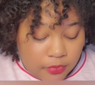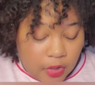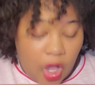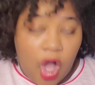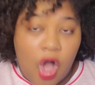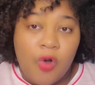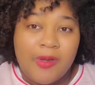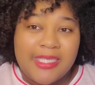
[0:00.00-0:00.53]

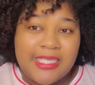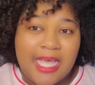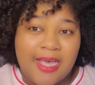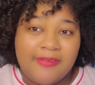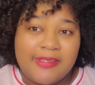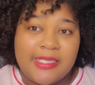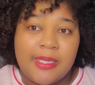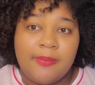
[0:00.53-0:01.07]
Always have
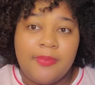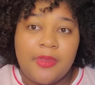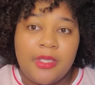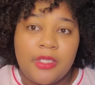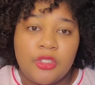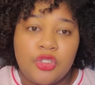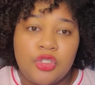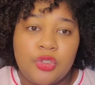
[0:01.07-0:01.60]

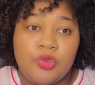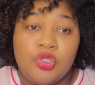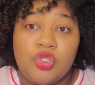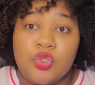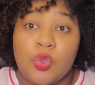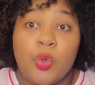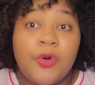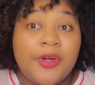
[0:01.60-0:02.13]
something to
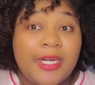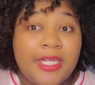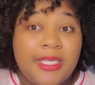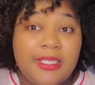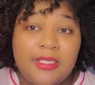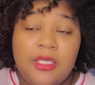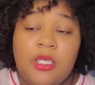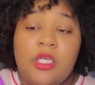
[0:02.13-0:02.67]
store it
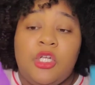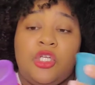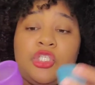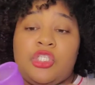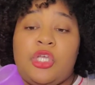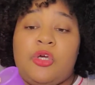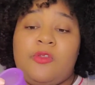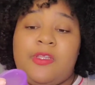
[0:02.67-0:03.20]
in.
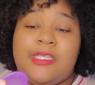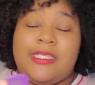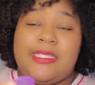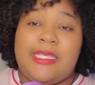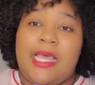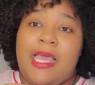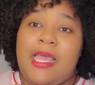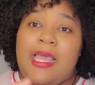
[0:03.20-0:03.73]
So let's
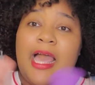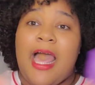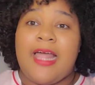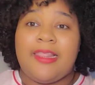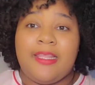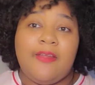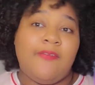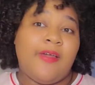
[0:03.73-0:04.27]
say I
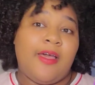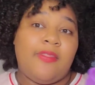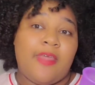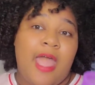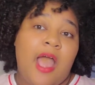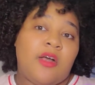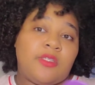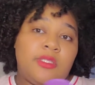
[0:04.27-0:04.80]
leave out the
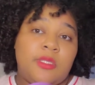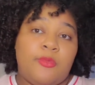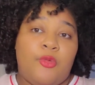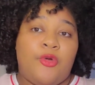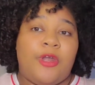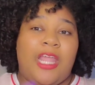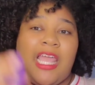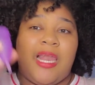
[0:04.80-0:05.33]
house in the
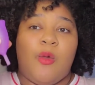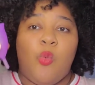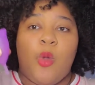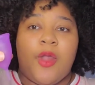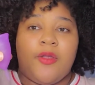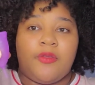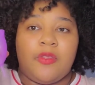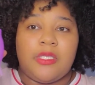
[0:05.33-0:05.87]
morning and I'm
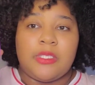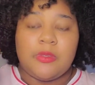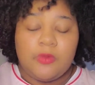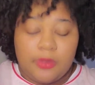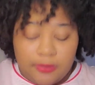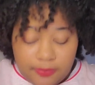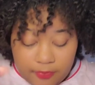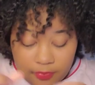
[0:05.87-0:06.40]
wearing this
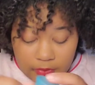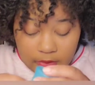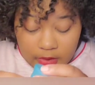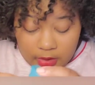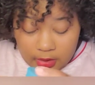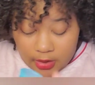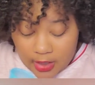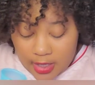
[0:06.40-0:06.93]
one.
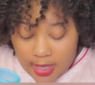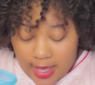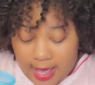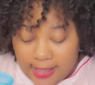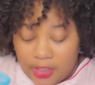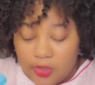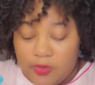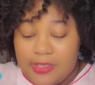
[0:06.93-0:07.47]
I
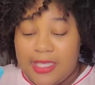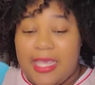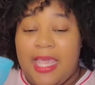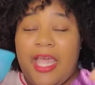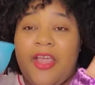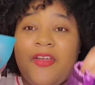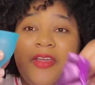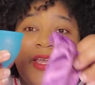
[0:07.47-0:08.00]
use the
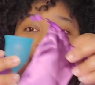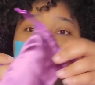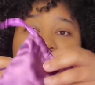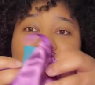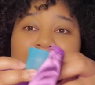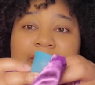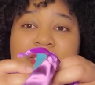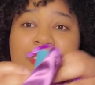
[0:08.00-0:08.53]
carrying
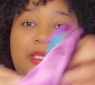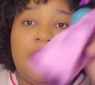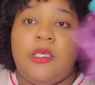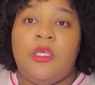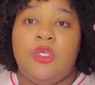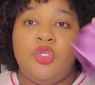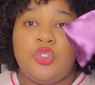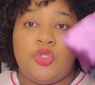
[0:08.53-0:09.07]
case
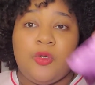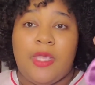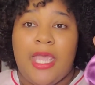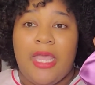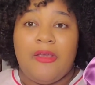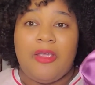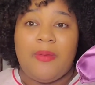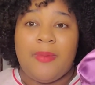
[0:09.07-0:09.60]
to
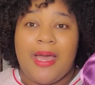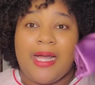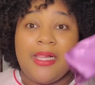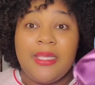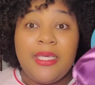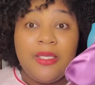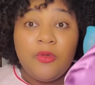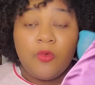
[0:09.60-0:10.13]
carry my
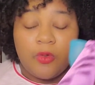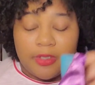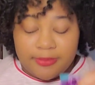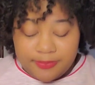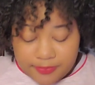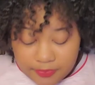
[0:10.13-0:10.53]
clean one.